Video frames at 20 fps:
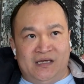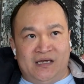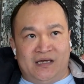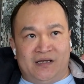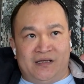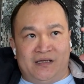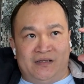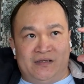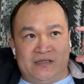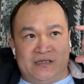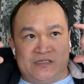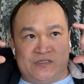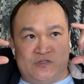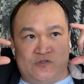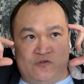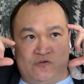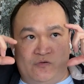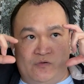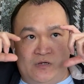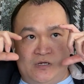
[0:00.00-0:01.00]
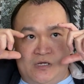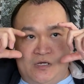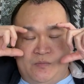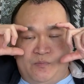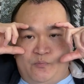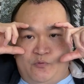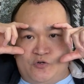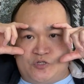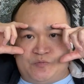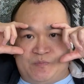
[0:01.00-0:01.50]
it is to
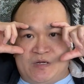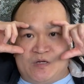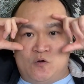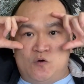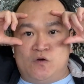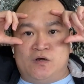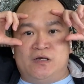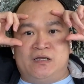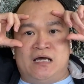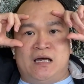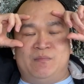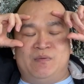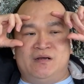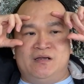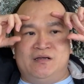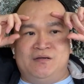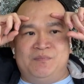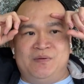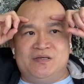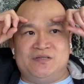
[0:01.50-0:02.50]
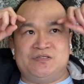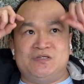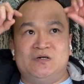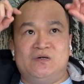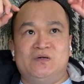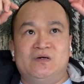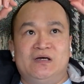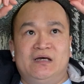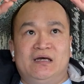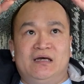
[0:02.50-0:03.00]
push my goggle up a little bit,
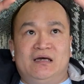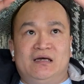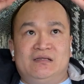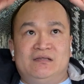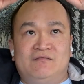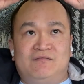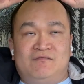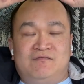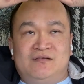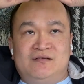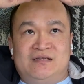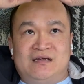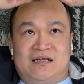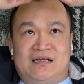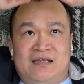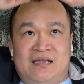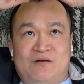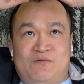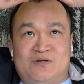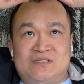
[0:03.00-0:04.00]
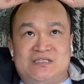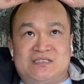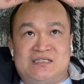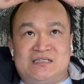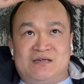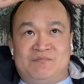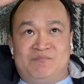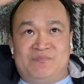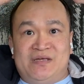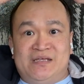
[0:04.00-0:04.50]
so the glare was just
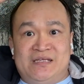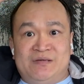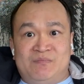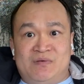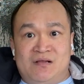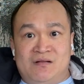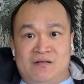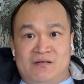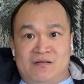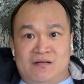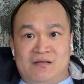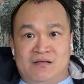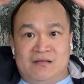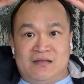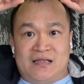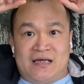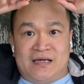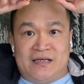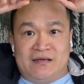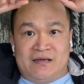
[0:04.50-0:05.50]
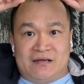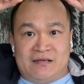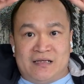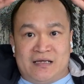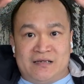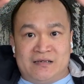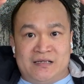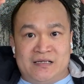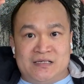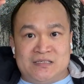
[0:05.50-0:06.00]
a minimal line
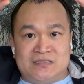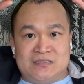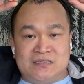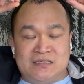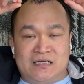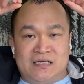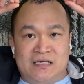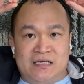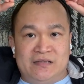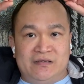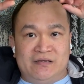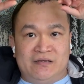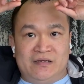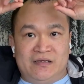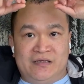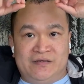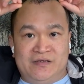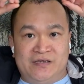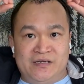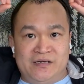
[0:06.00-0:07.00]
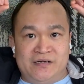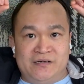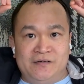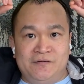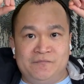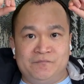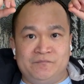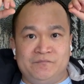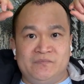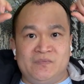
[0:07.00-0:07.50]
like this in here.
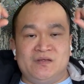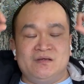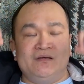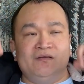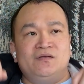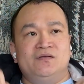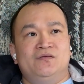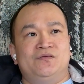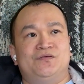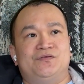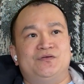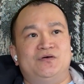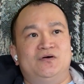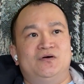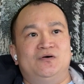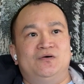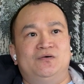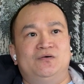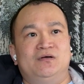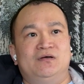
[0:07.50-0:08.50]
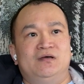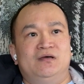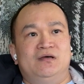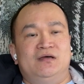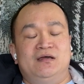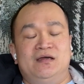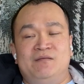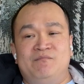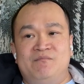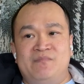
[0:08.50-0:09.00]
So
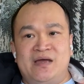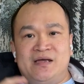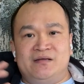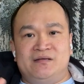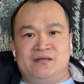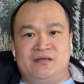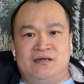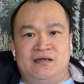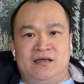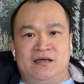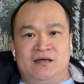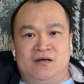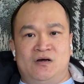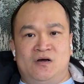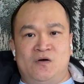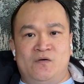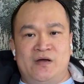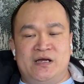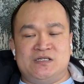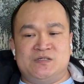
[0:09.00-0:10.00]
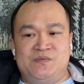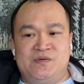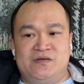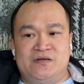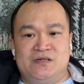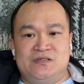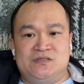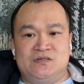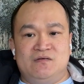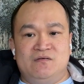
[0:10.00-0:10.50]
it made the whole
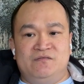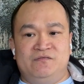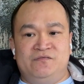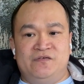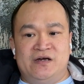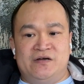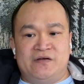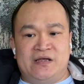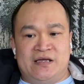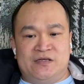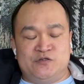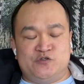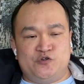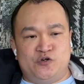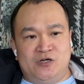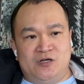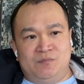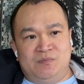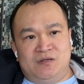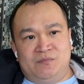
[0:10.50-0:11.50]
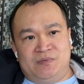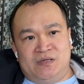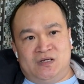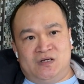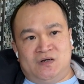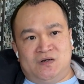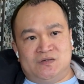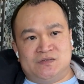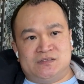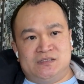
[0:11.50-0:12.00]
experience very enjoyable,
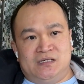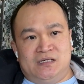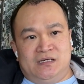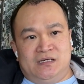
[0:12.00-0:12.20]
because